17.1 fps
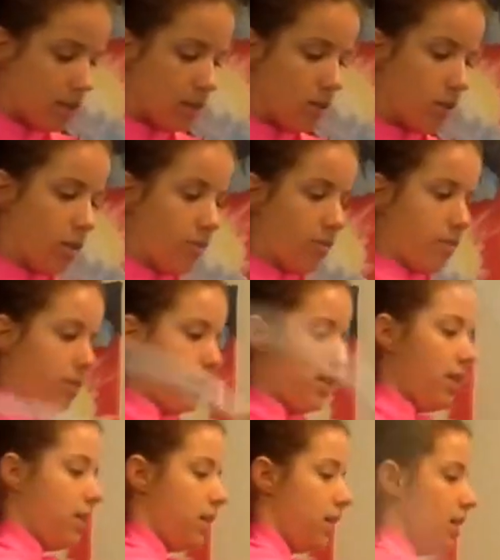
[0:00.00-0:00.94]
show you from the
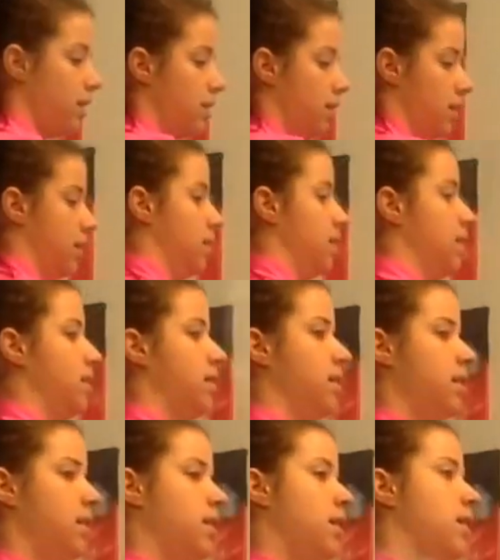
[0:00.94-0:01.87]
side.
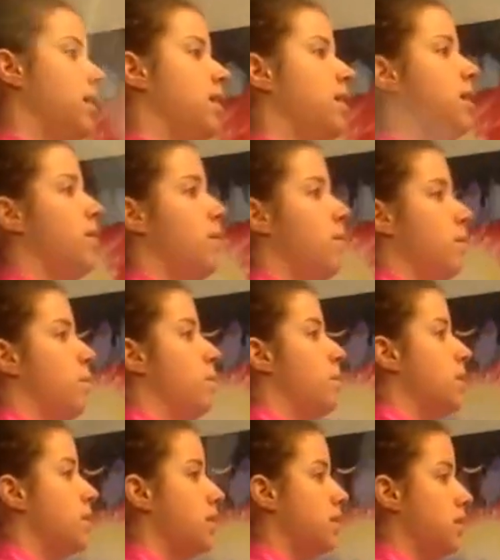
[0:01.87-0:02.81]

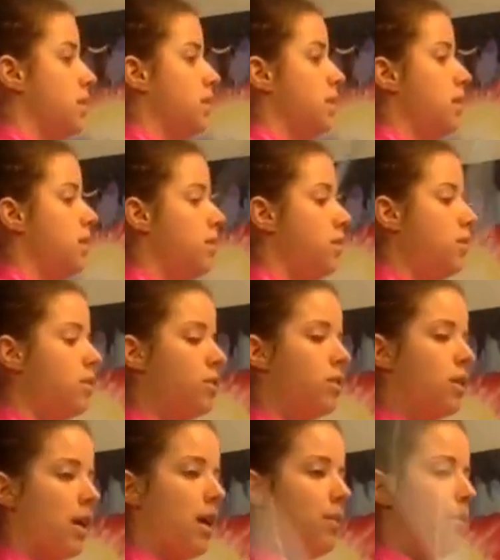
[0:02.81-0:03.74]
1, 2,
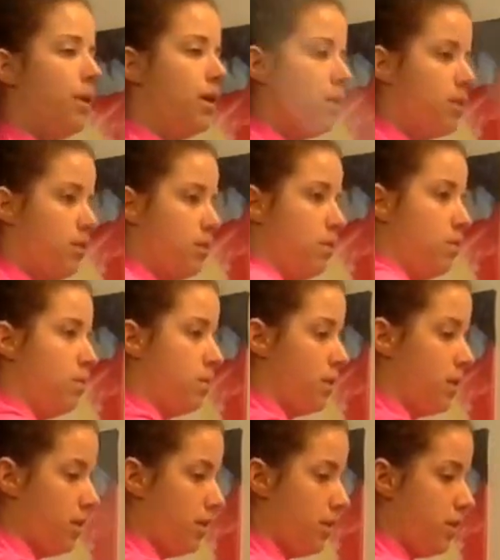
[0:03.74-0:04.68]
grab.
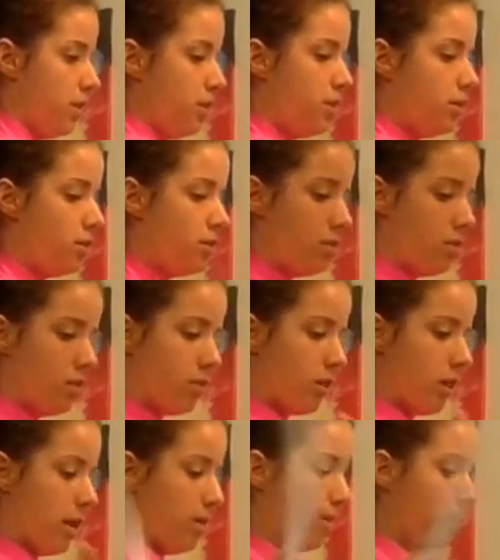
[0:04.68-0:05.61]
1, 2, grab.
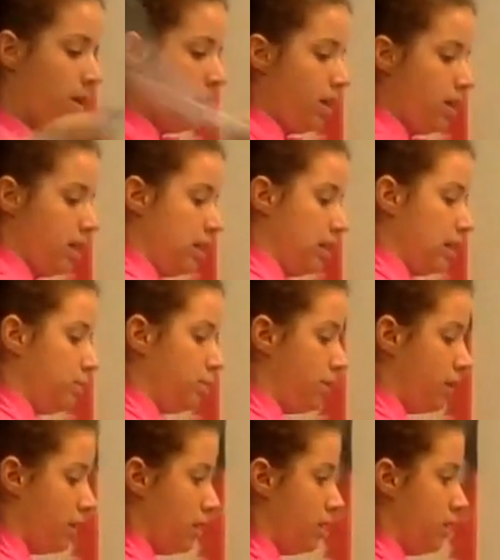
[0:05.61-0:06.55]

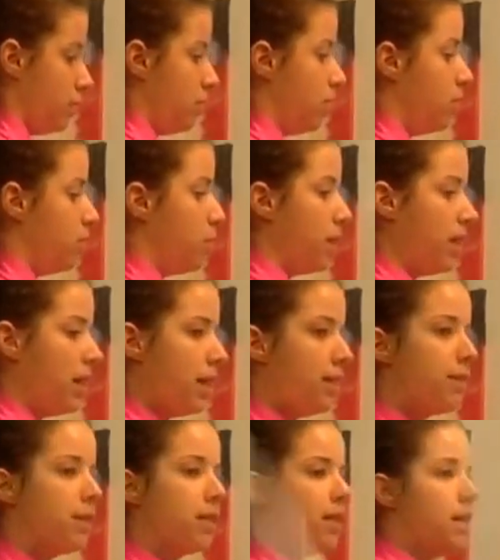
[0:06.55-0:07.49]
Spin on my
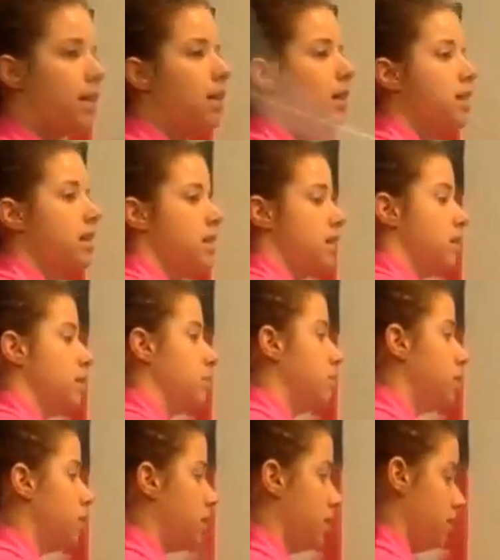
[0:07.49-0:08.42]
left side.
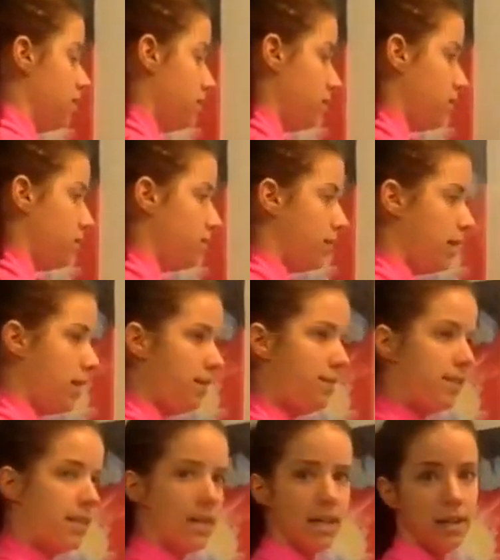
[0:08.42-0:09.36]
Spin on the left
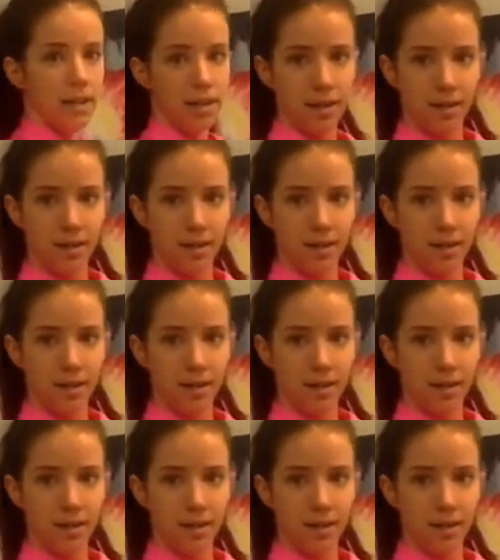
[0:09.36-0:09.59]
side.